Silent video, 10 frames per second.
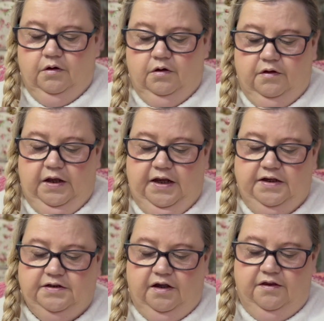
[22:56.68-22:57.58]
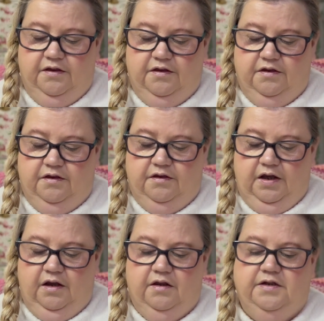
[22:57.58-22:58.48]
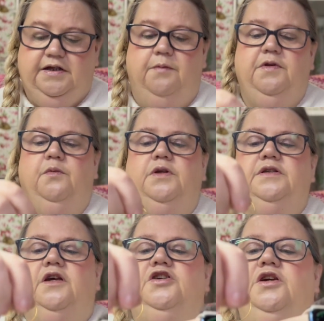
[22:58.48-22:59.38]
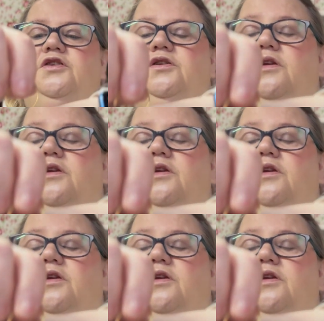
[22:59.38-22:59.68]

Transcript: these, I think, are the same as the ones that I showed you